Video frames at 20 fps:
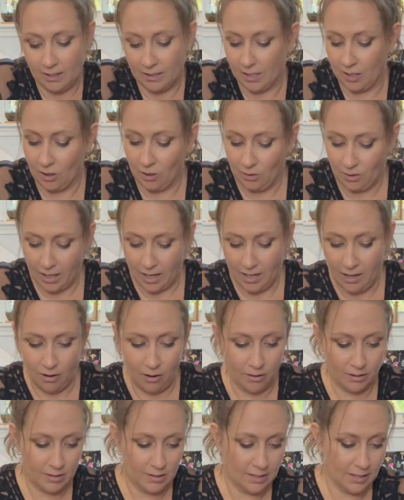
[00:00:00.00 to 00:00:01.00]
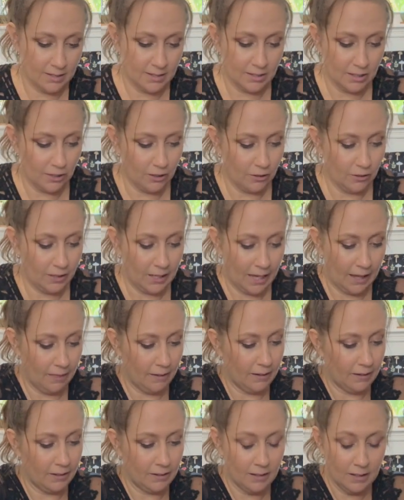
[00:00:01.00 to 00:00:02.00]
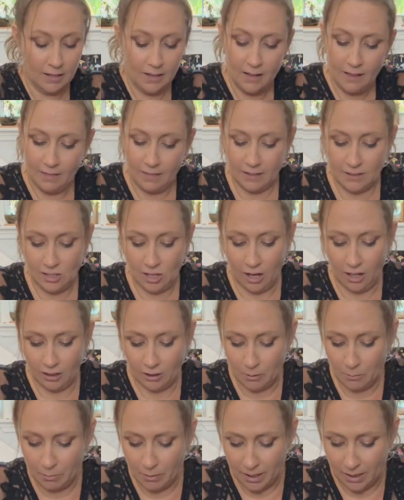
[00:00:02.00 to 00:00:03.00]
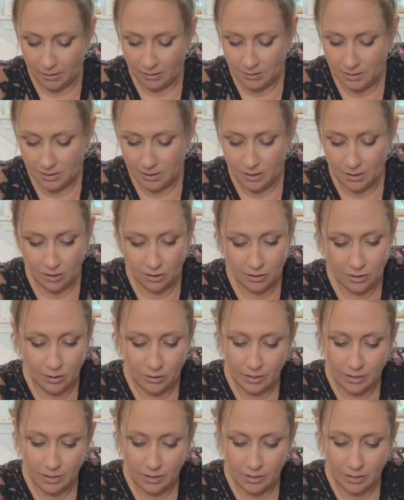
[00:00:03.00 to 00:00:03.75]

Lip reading: Like, okay, all the sticks can go together, the taller bottles can all go